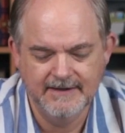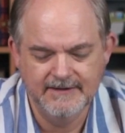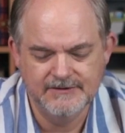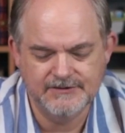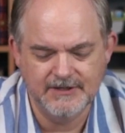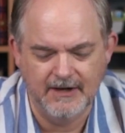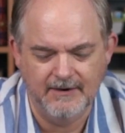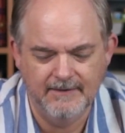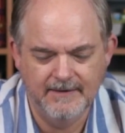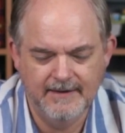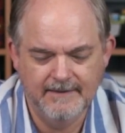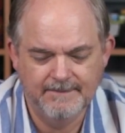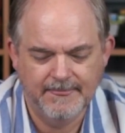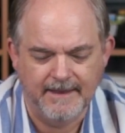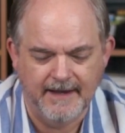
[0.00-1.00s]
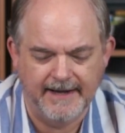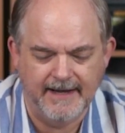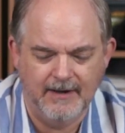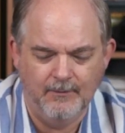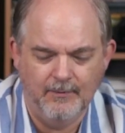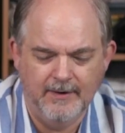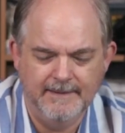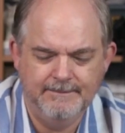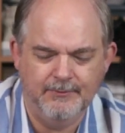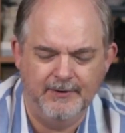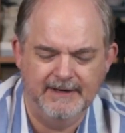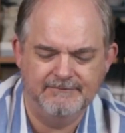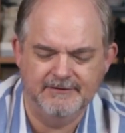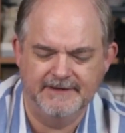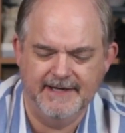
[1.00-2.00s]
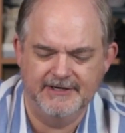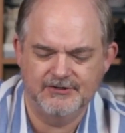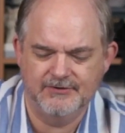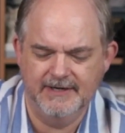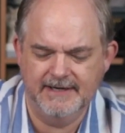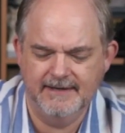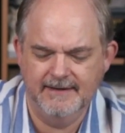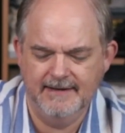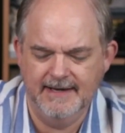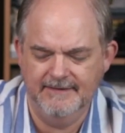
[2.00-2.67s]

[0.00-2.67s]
So I got 1 point for that trick,